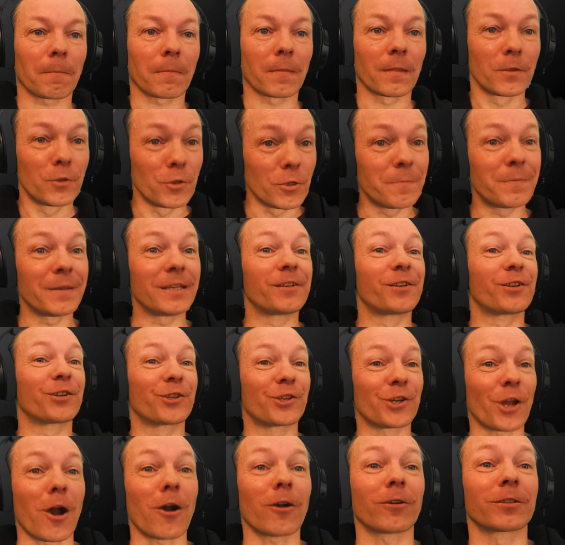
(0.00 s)
You'd be
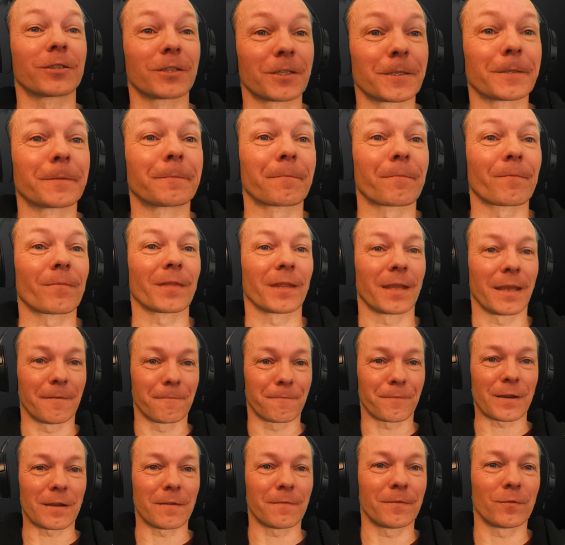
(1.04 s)
shocked in
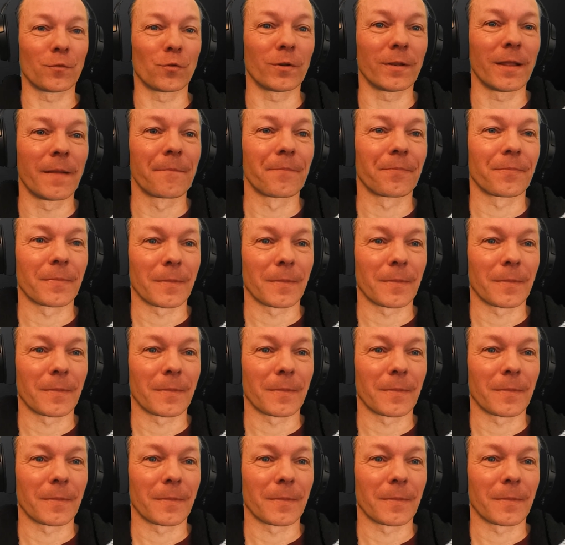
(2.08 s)
front of everyone.